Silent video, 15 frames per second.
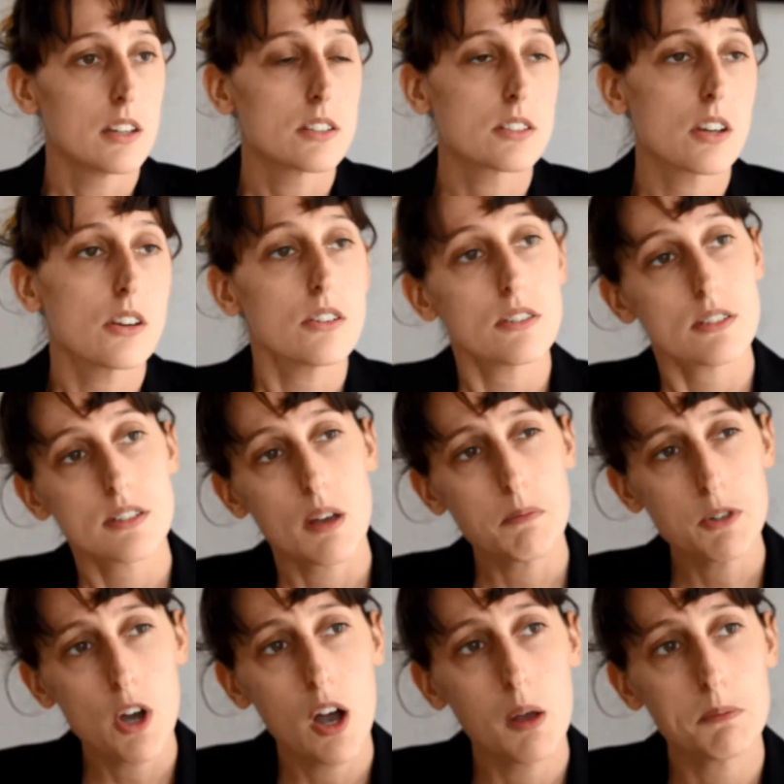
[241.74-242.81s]
So
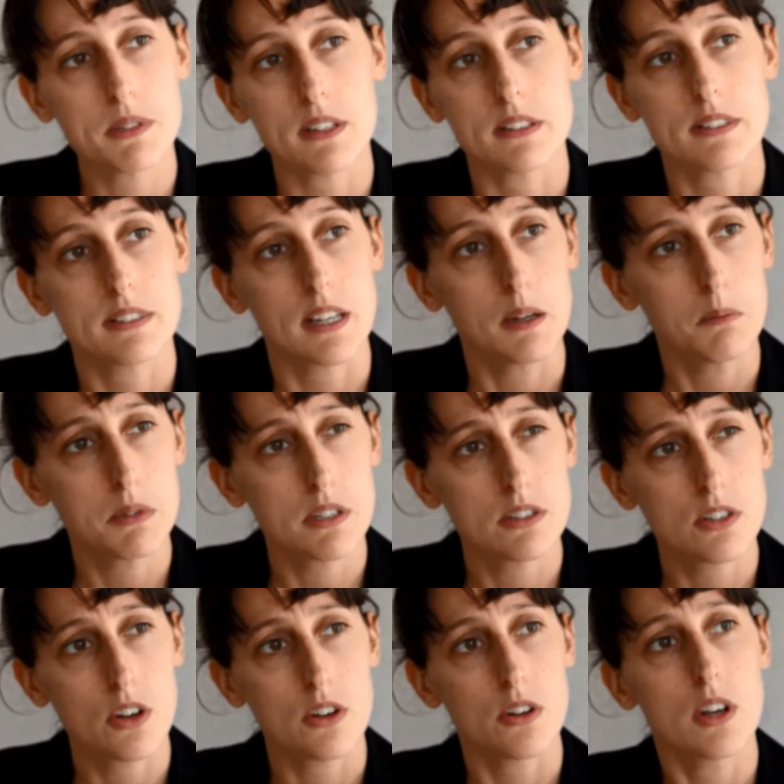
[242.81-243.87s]
sometimes it seems as
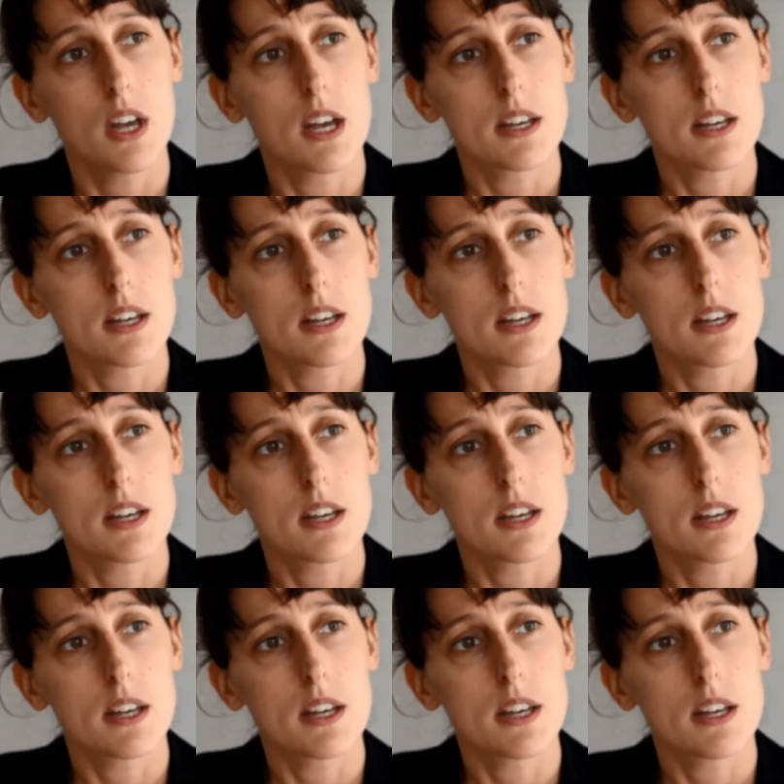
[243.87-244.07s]
though